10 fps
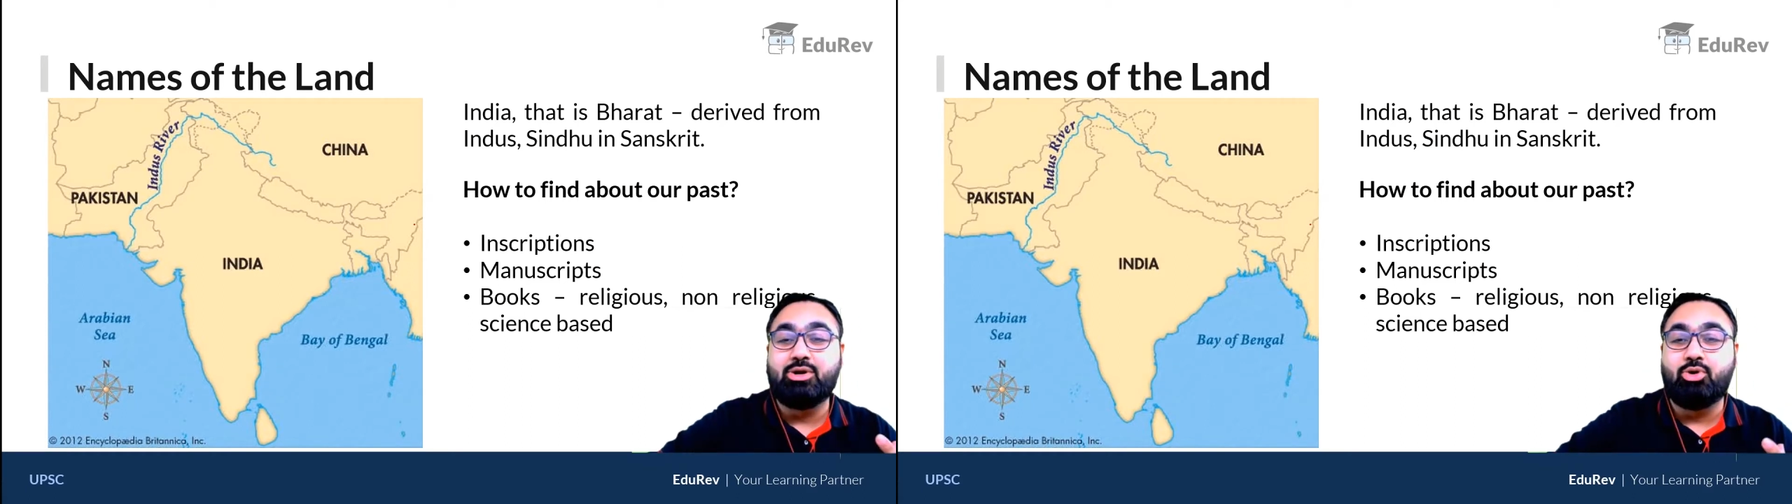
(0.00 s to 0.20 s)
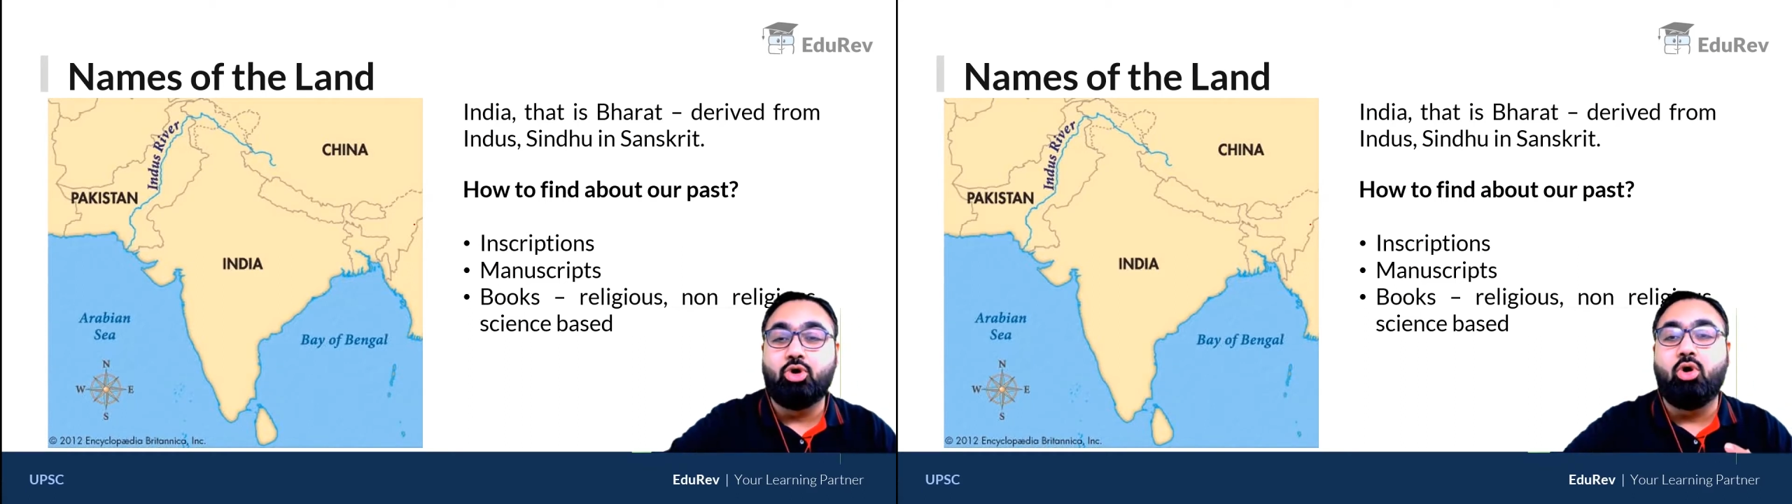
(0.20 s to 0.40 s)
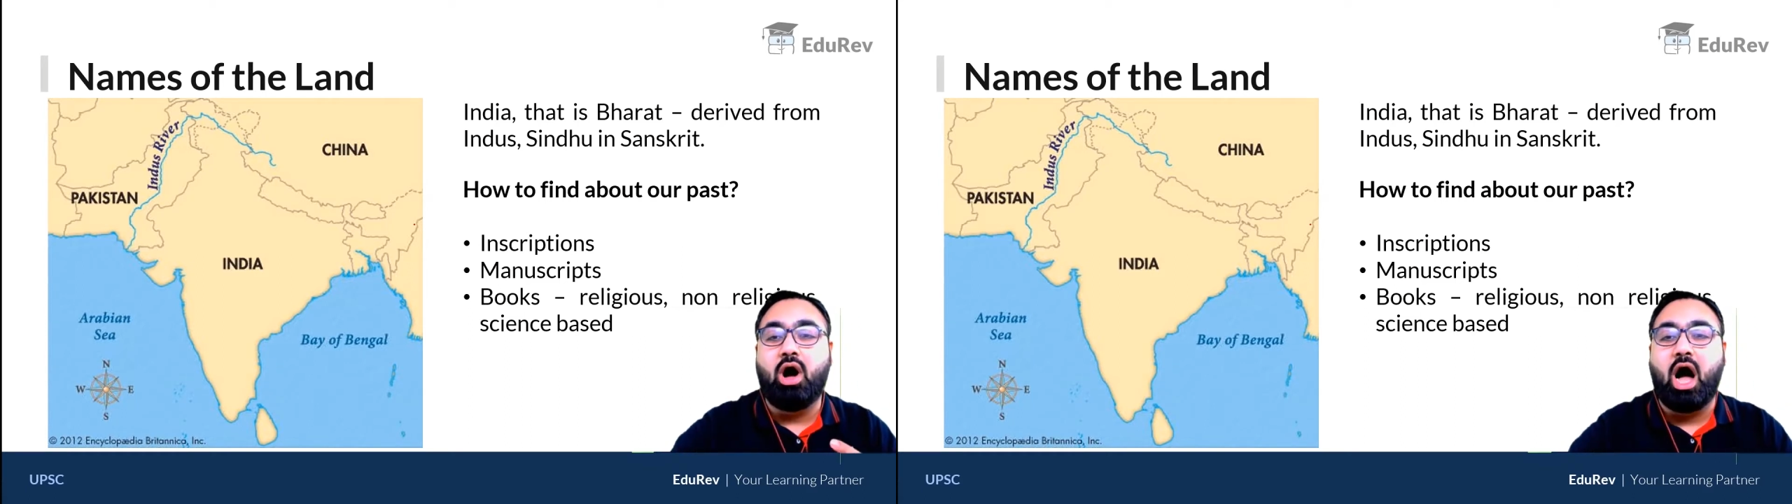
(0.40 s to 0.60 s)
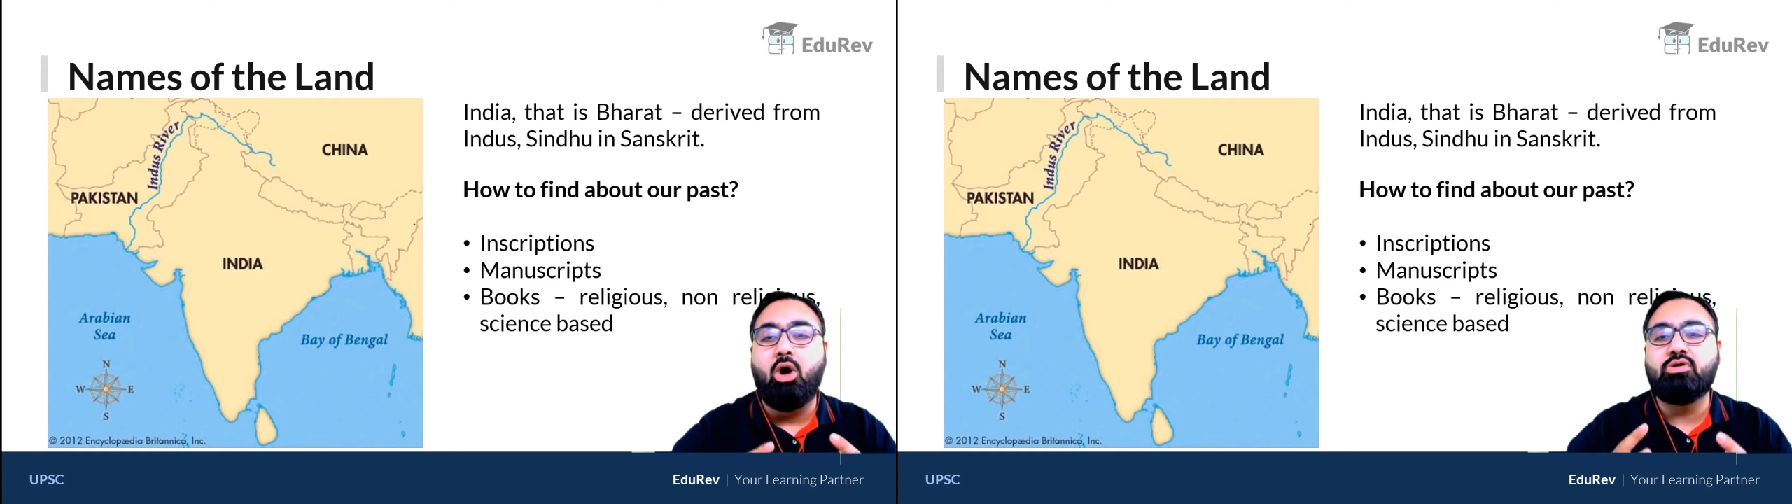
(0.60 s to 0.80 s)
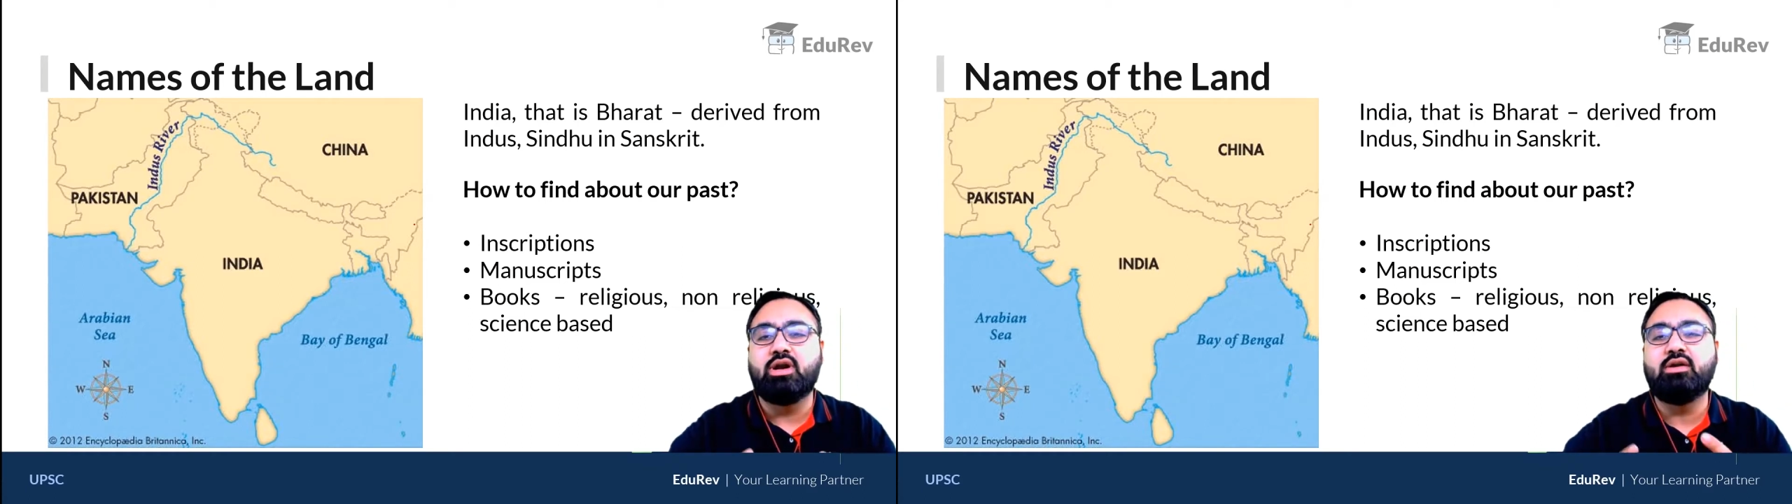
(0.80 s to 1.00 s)
to know
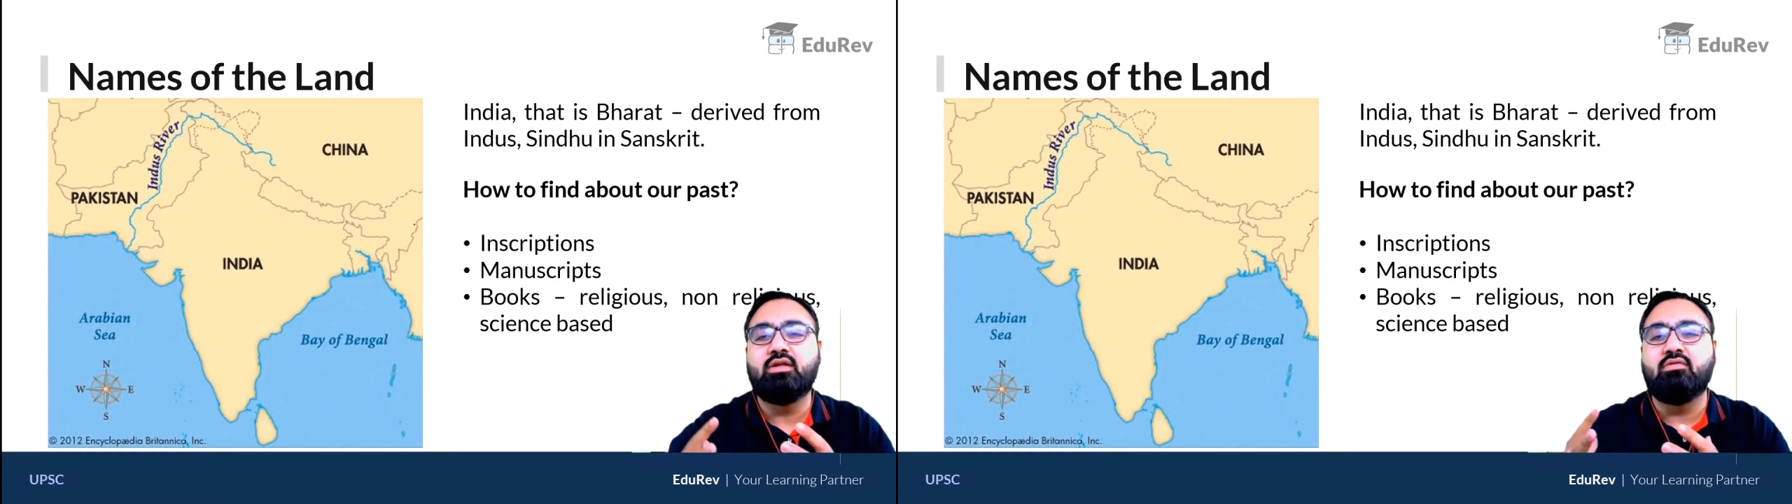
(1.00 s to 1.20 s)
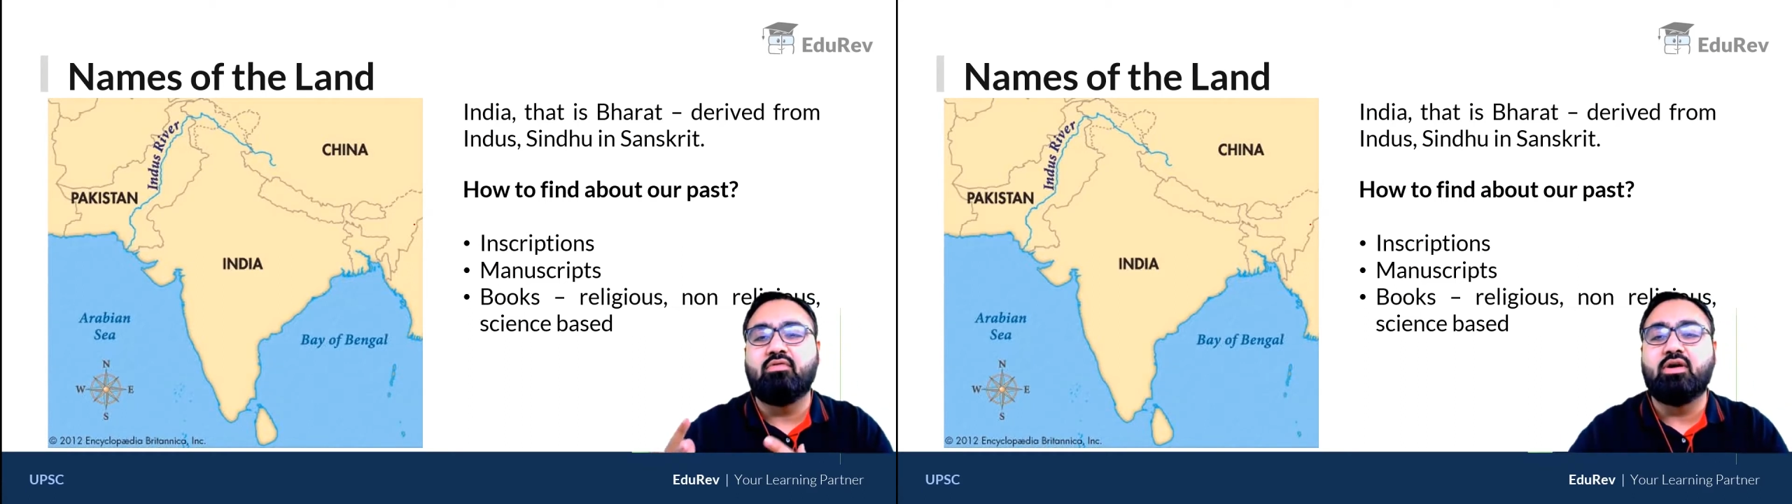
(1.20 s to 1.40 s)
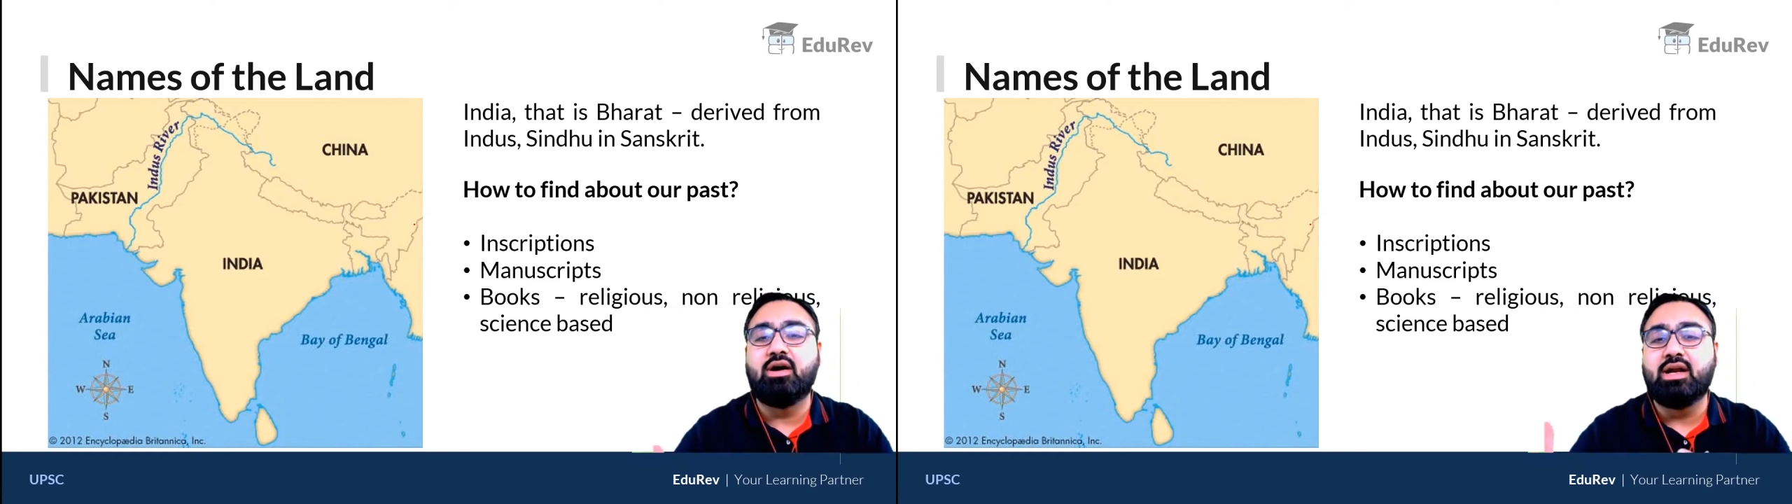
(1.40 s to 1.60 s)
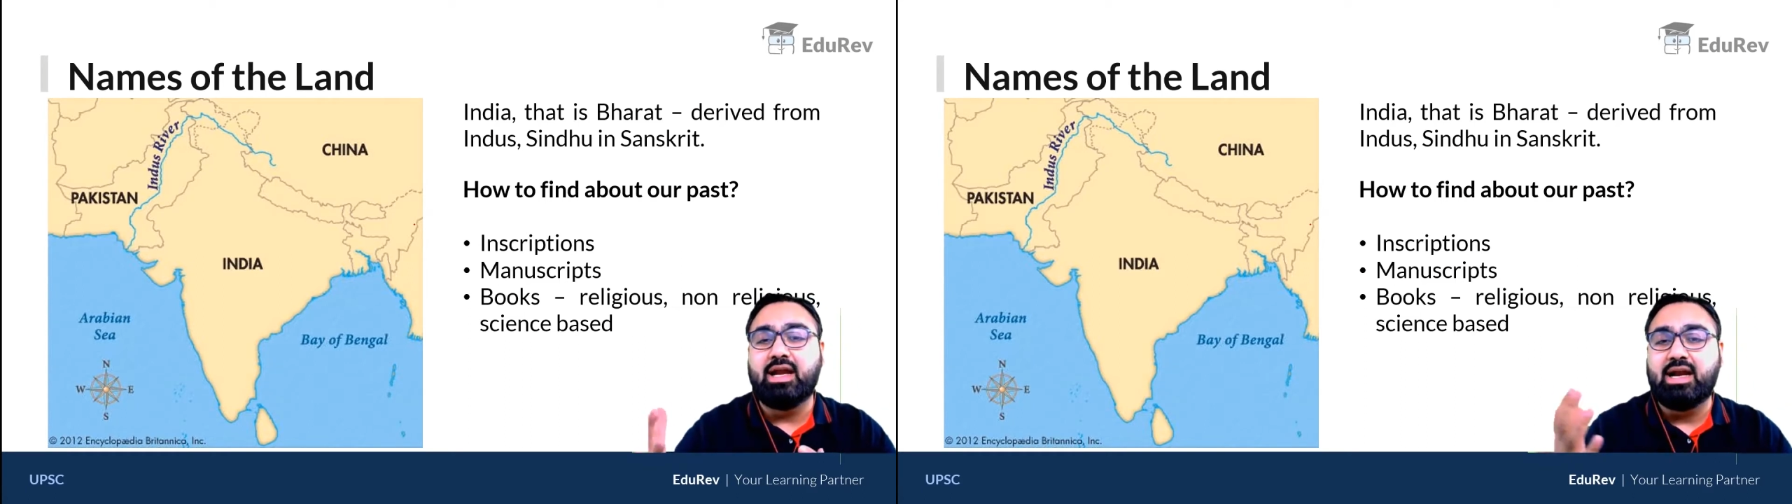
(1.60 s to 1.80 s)
how did the word